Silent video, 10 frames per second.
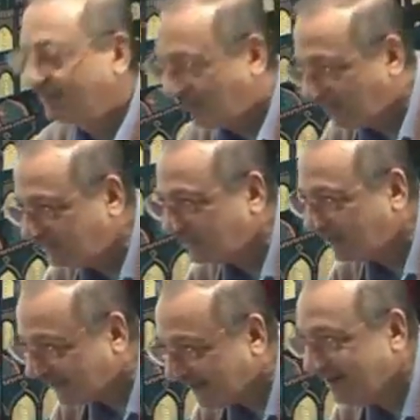Don't you
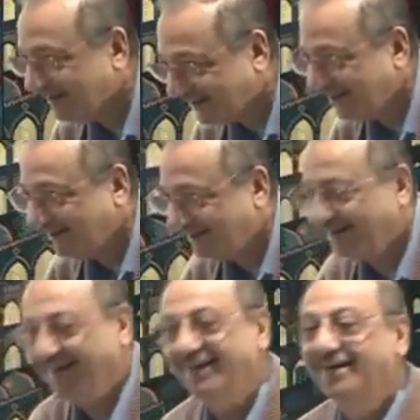want anything?
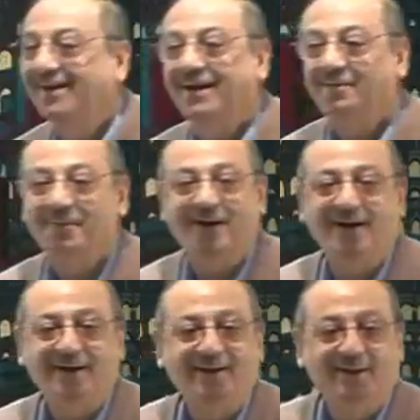
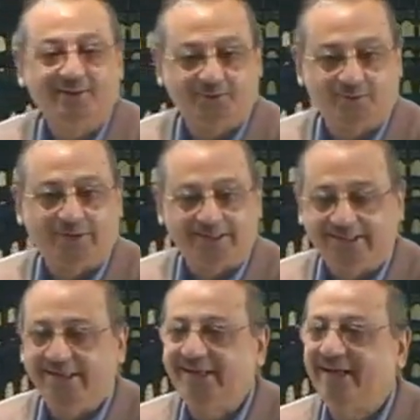Ama
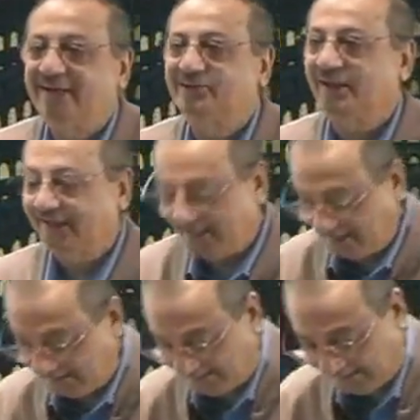turidina
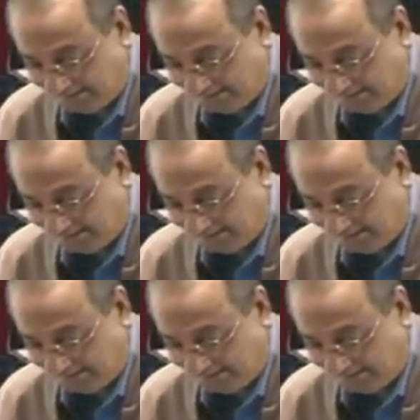shayyan